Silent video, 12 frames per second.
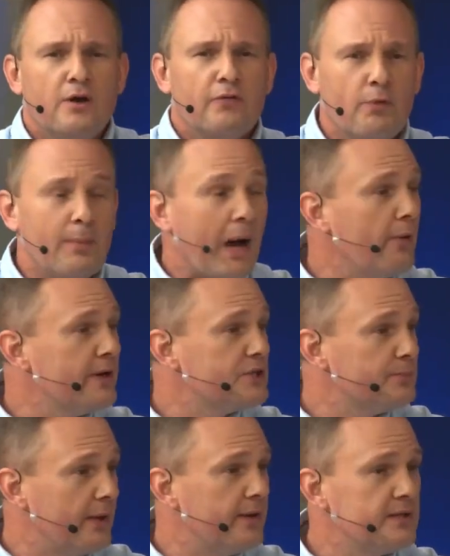From our
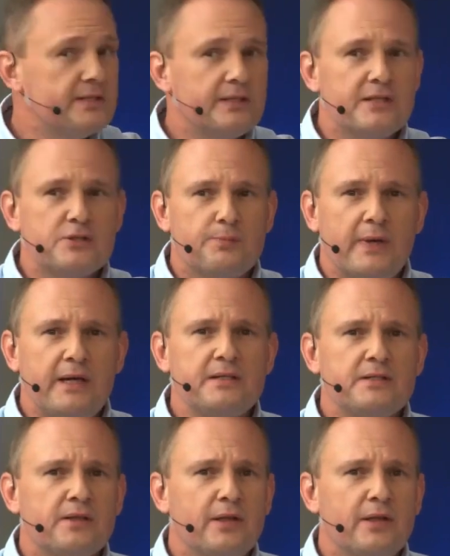experience in the space,